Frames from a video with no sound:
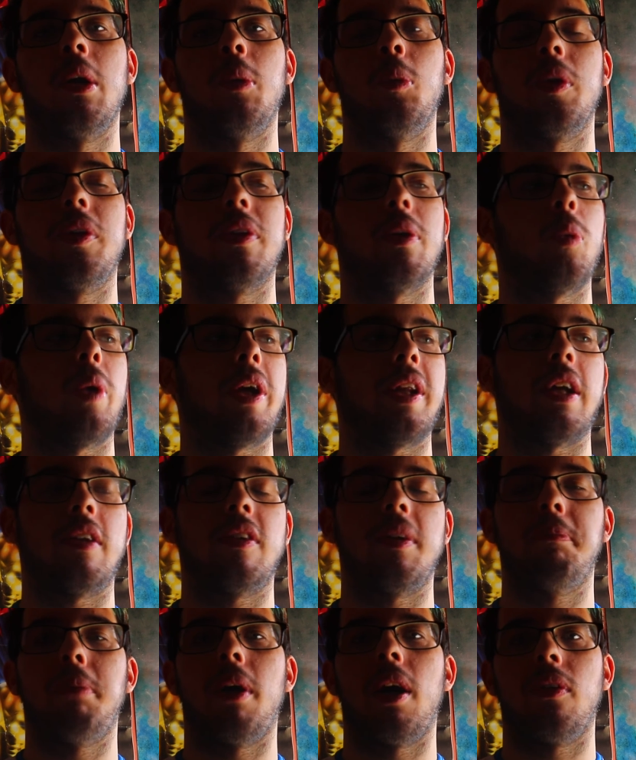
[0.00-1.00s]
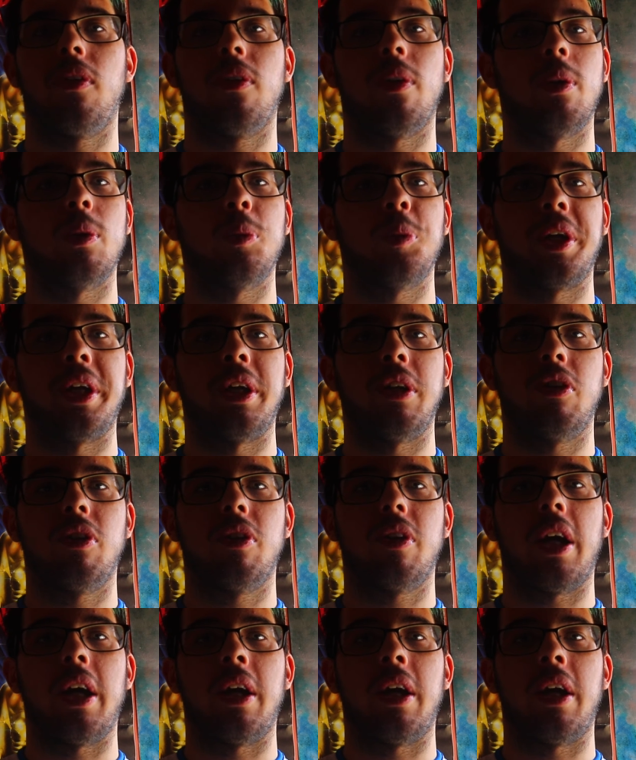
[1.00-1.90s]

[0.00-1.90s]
way that the pots are arranged.